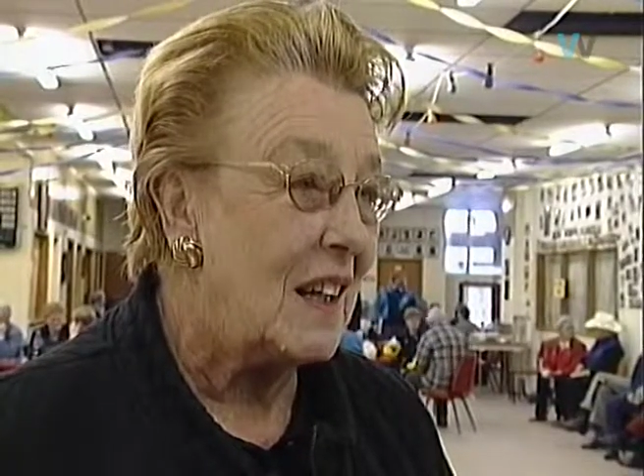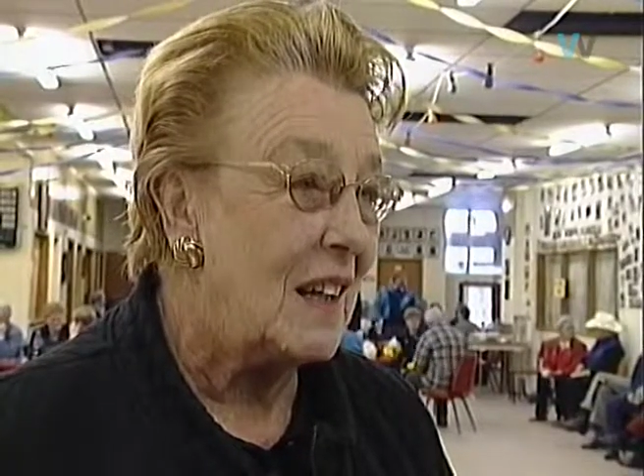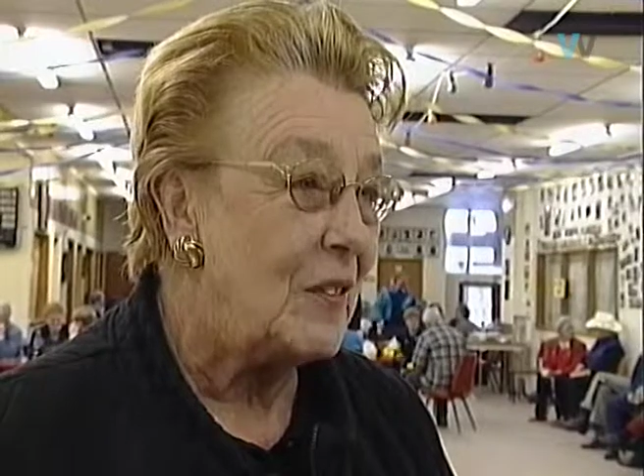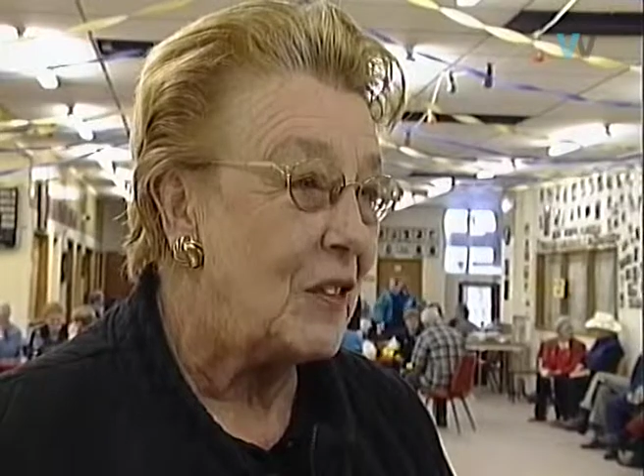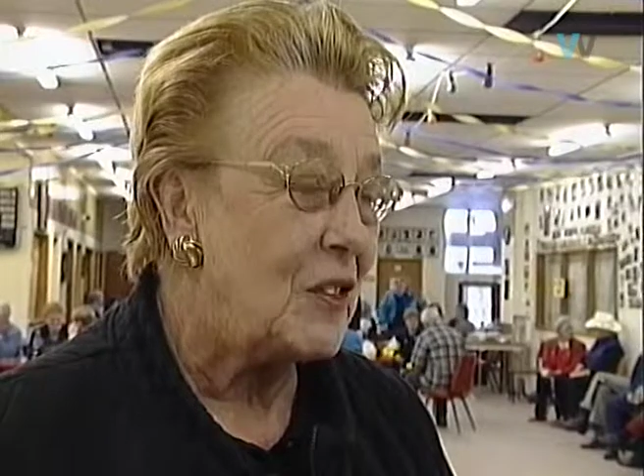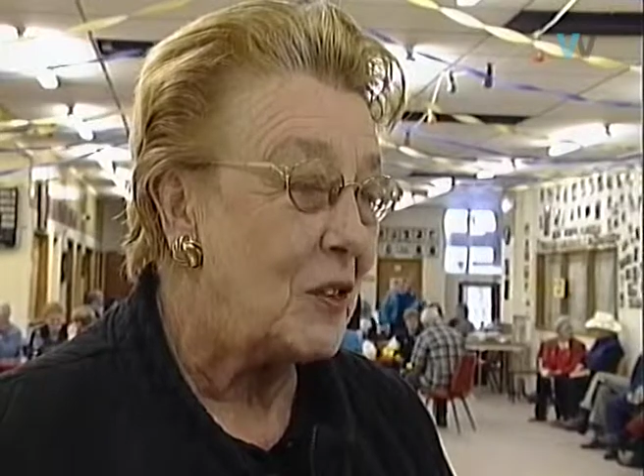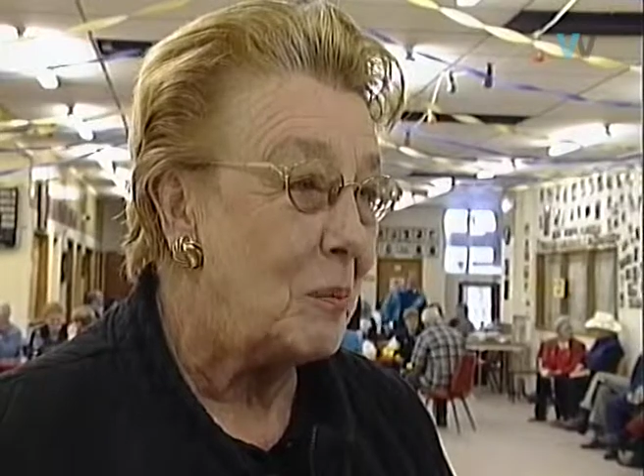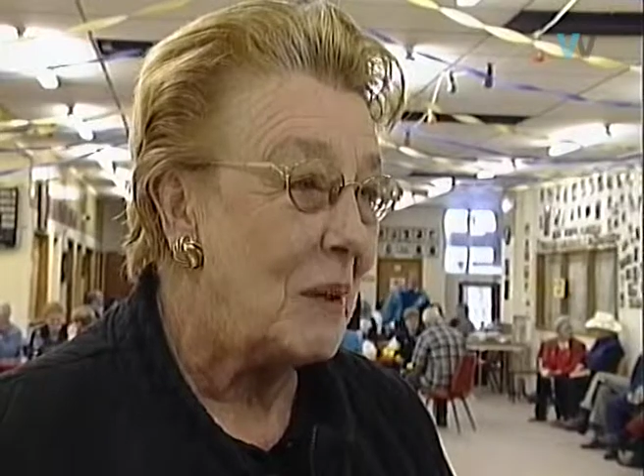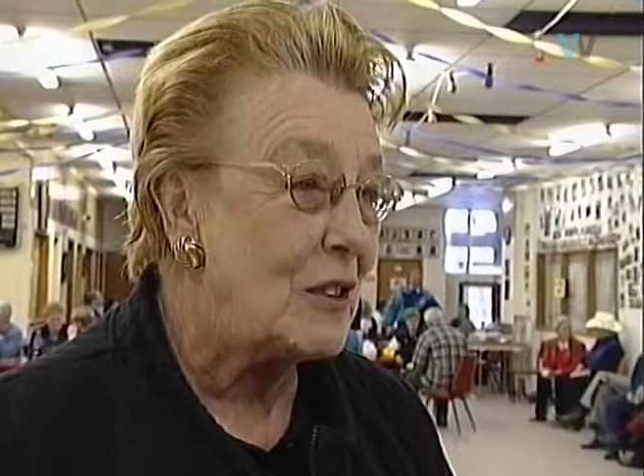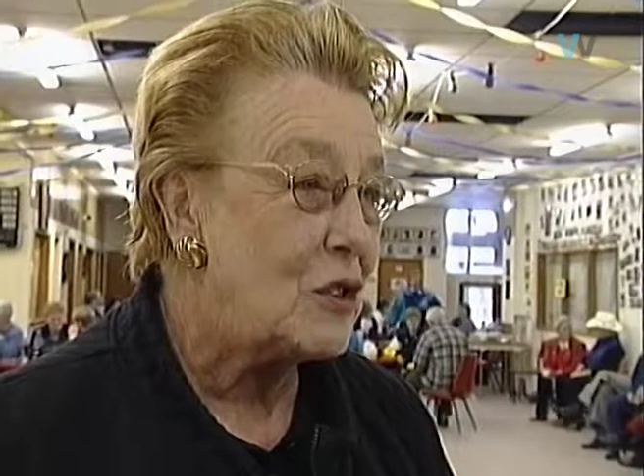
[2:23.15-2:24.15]
dancers are a
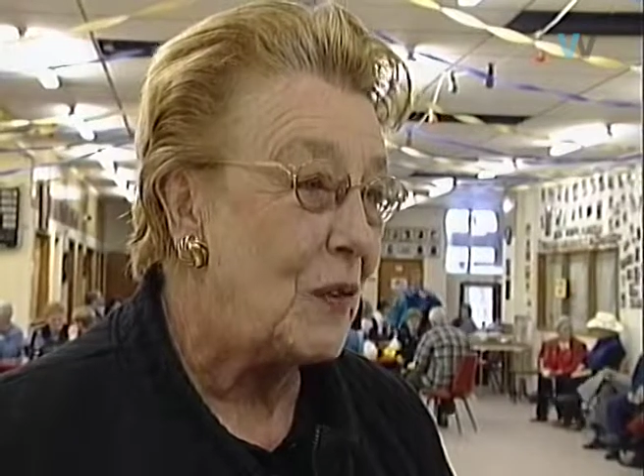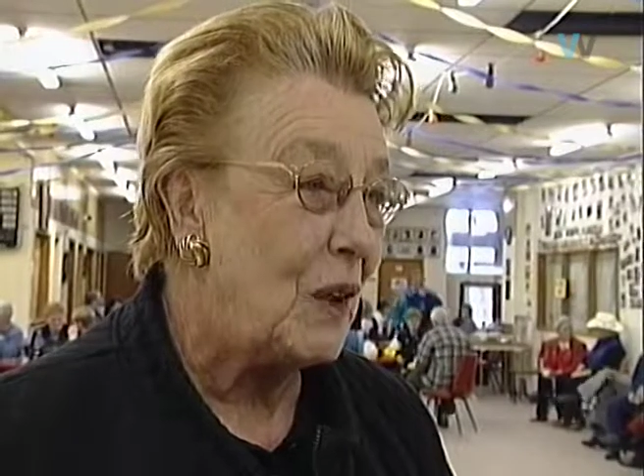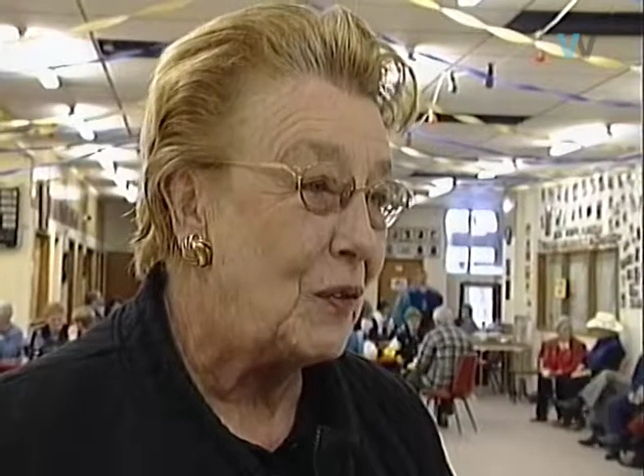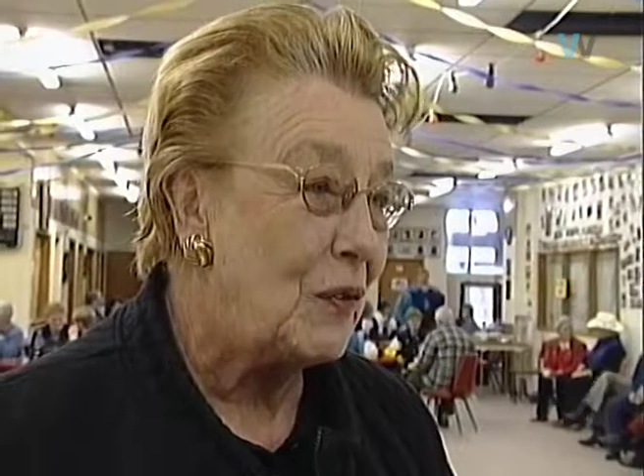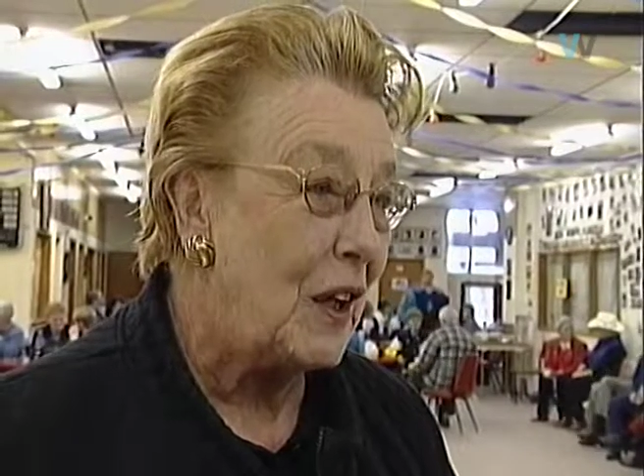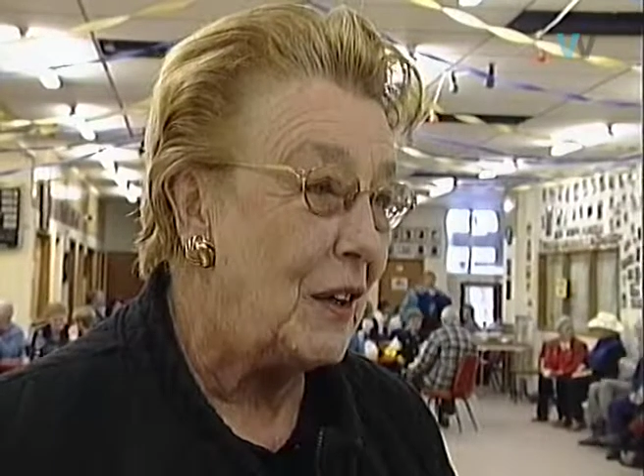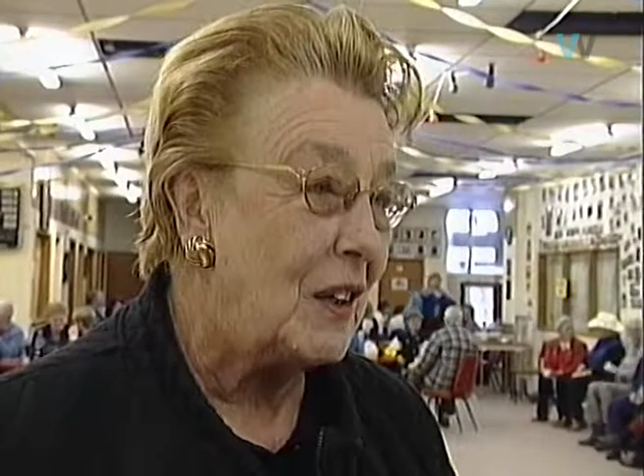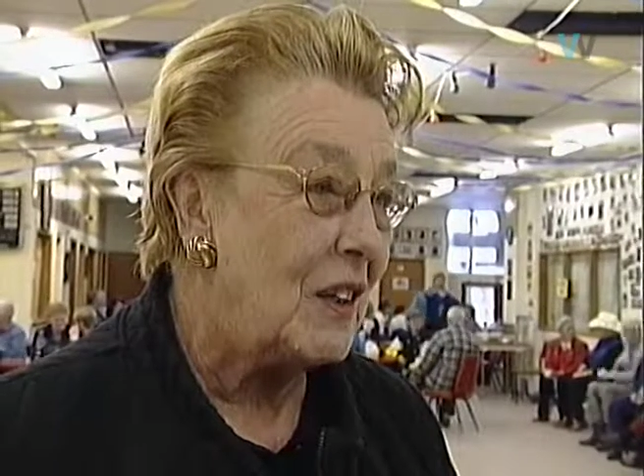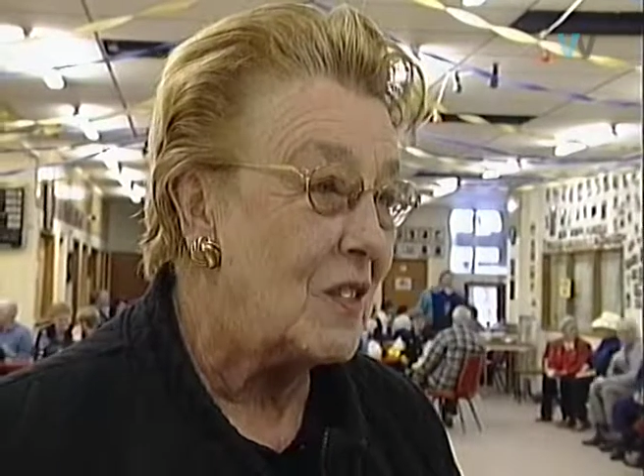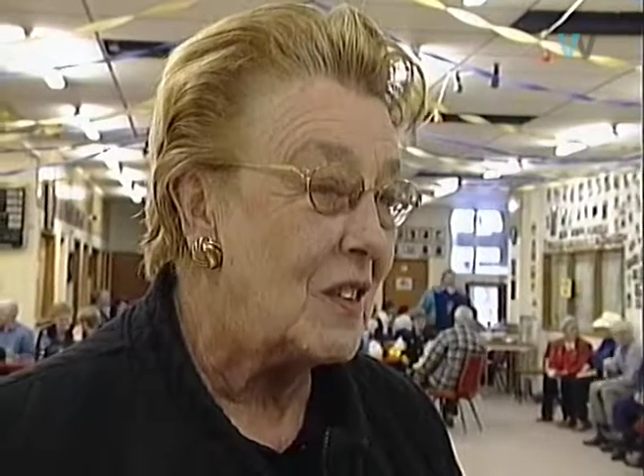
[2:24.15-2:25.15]
bunch of old
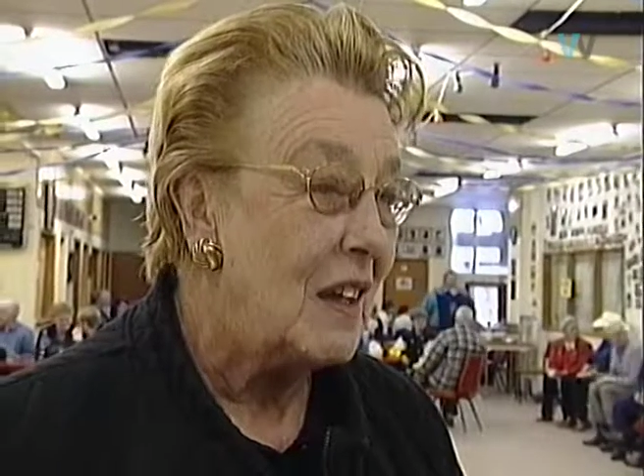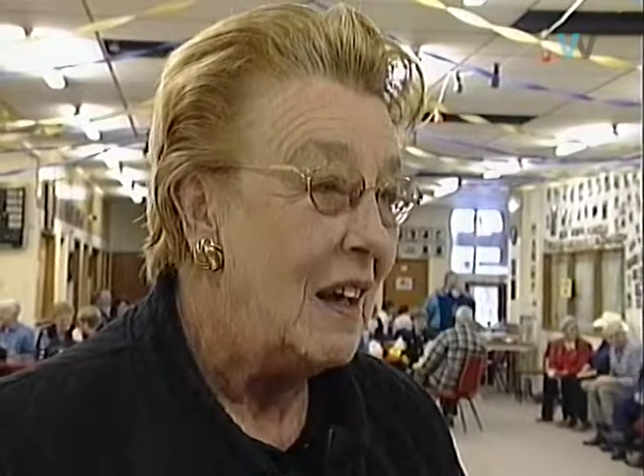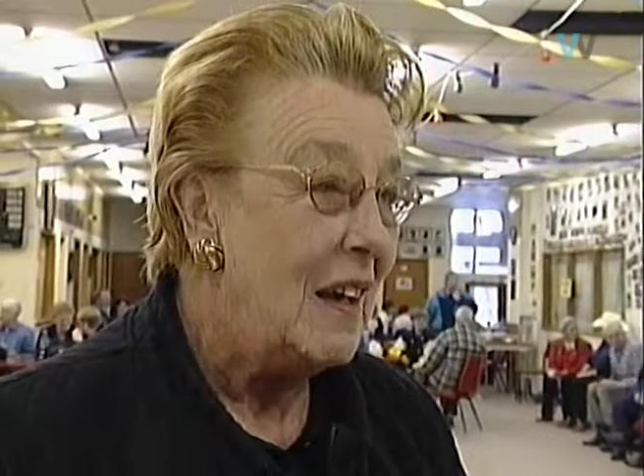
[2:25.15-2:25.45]
fogies and